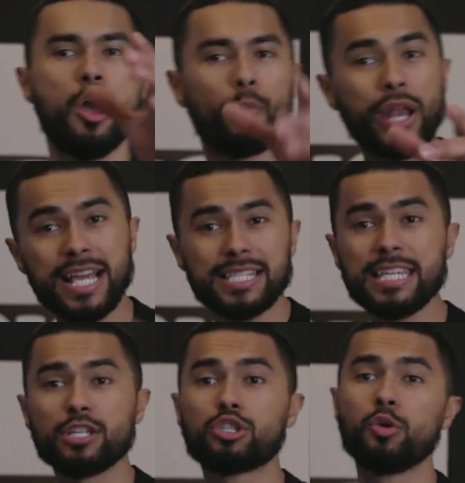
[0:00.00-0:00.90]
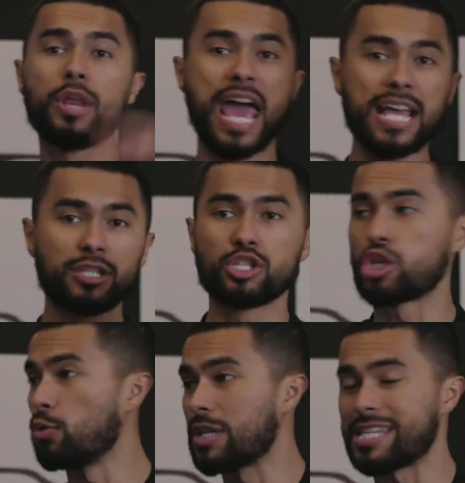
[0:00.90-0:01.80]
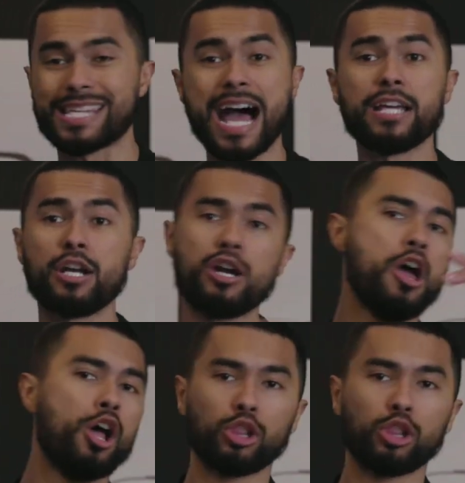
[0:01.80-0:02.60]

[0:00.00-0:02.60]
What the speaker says: When I see a dude head to toe designer,